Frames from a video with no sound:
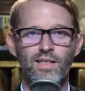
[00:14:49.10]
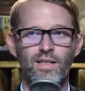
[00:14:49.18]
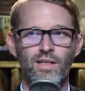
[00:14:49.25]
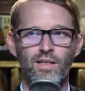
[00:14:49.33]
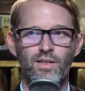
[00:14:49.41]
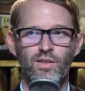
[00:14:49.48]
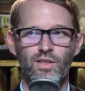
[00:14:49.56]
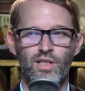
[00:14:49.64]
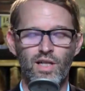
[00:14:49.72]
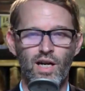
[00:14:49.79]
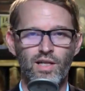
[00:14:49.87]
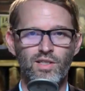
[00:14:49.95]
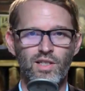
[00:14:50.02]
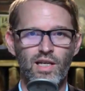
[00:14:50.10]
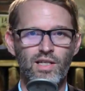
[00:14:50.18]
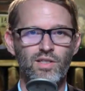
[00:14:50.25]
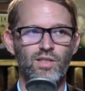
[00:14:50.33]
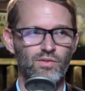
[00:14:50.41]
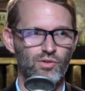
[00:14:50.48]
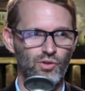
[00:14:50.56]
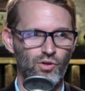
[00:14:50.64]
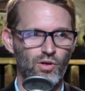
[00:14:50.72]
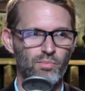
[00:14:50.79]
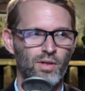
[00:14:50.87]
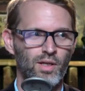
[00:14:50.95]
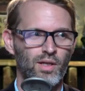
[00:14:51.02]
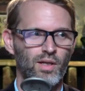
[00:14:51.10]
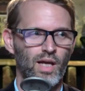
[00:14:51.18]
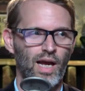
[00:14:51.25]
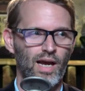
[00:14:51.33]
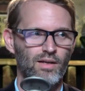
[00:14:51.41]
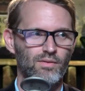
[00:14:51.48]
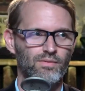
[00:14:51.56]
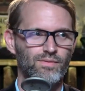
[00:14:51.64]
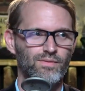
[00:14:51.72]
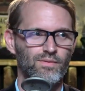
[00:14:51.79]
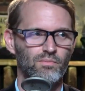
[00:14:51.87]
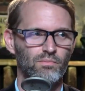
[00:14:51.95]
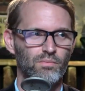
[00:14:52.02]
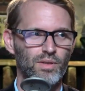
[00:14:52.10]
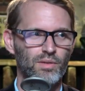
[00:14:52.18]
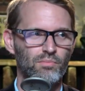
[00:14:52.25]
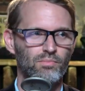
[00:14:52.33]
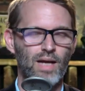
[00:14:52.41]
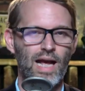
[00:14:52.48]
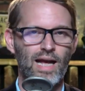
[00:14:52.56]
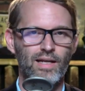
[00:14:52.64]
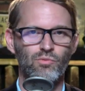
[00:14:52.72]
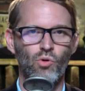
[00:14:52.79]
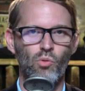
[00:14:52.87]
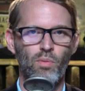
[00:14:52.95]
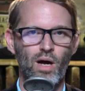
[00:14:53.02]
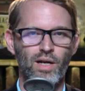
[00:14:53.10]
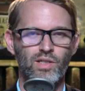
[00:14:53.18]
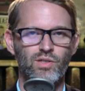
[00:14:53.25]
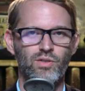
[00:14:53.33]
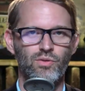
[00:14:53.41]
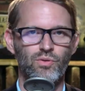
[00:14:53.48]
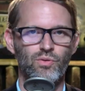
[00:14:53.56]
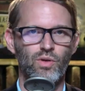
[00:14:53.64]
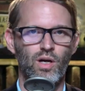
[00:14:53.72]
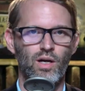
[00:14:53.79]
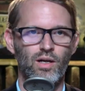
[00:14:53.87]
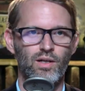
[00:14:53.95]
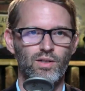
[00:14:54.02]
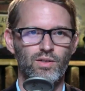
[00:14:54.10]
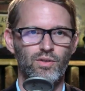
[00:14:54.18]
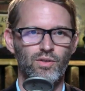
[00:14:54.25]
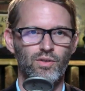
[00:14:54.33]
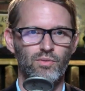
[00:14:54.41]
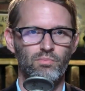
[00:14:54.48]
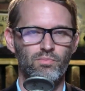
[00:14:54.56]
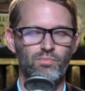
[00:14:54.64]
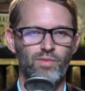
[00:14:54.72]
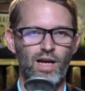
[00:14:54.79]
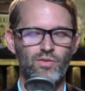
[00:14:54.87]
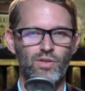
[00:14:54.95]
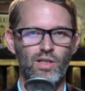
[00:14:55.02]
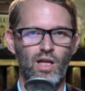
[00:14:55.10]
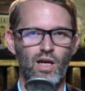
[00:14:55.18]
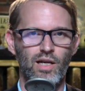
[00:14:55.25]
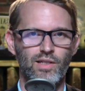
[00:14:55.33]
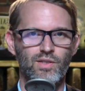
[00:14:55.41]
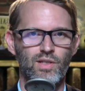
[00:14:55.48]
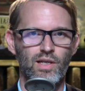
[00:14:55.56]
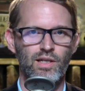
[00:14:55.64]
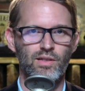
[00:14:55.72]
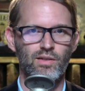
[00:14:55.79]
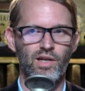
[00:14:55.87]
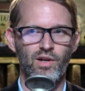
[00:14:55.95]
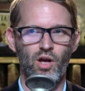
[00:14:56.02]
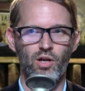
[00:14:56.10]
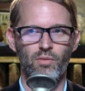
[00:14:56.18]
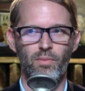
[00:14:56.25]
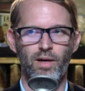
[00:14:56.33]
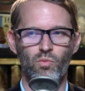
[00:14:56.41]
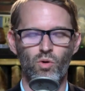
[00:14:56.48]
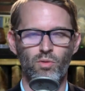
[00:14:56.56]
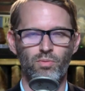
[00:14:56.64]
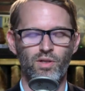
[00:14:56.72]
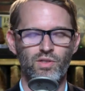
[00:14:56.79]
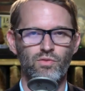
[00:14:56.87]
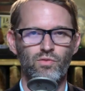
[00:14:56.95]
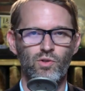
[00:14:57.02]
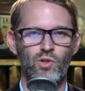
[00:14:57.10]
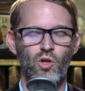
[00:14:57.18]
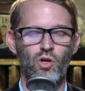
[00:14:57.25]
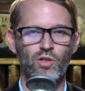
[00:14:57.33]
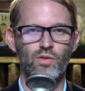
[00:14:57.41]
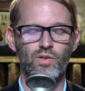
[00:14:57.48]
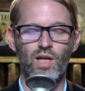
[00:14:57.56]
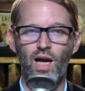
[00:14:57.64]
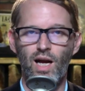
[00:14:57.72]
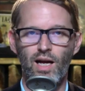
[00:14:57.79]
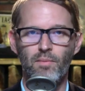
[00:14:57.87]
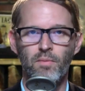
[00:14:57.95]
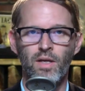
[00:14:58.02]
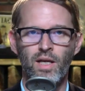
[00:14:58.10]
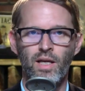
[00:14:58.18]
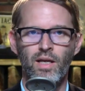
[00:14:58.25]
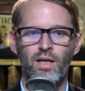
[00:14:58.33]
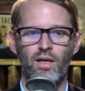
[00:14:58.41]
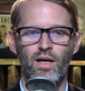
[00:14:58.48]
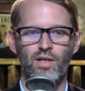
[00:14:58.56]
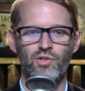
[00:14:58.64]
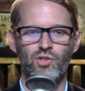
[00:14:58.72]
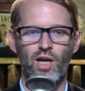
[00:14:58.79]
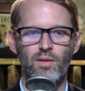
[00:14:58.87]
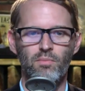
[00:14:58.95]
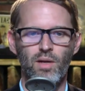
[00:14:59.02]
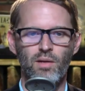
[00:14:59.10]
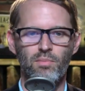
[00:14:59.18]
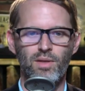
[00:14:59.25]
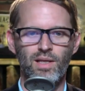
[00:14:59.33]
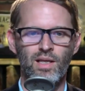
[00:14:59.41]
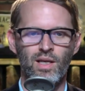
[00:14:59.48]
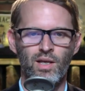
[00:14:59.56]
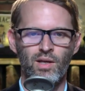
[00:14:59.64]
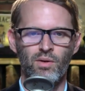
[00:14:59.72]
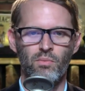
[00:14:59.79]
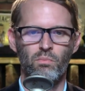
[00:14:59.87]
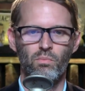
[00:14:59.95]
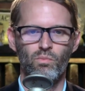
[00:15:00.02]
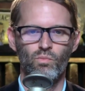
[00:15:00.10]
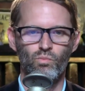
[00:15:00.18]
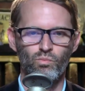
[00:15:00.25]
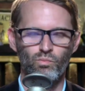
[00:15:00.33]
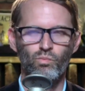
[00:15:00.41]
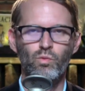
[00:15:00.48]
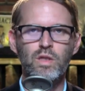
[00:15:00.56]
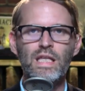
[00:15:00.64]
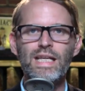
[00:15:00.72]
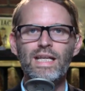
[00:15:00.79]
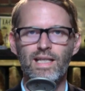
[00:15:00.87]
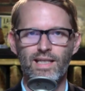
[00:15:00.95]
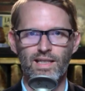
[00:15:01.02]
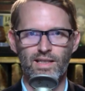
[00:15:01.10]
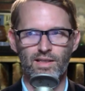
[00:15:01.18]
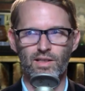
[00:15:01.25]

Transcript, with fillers: the United States and Europe have been adding robotics to uh, to their factory lines and, and automating workplaces for a long time. Uh, China may be leading in this